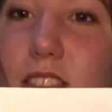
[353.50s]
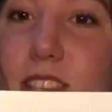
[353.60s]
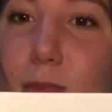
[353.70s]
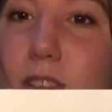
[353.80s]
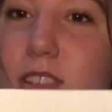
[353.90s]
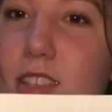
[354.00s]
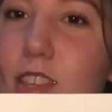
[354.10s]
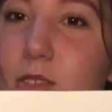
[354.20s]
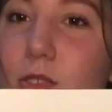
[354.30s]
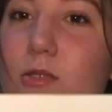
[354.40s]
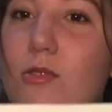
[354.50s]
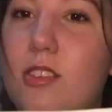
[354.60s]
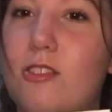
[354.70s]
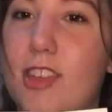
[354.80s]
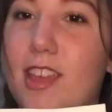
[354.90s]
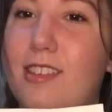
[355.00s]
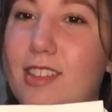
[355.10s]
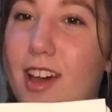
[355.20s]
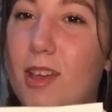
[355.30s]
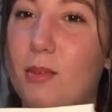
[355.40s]
This one's cute. You can't
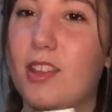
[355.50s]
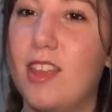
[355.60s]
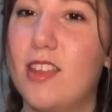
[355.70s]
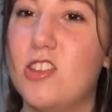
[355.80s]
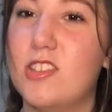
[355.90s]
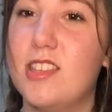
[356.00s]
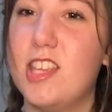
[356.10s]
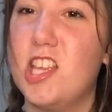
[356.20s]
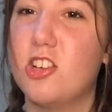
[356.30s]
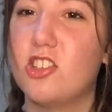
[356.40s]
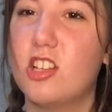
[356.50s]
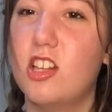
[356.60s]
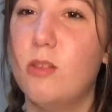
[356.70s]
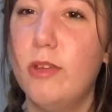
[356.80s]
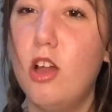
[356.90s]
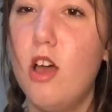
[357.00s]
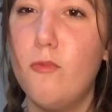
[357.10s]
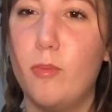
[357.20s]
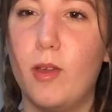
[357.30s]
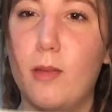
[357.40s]
lie about that. Just the ears a little bit
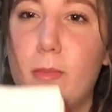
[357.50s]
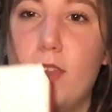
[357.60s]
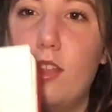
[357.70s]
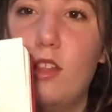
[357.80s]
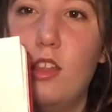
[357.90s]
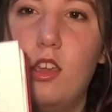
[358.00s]
off, but I mean,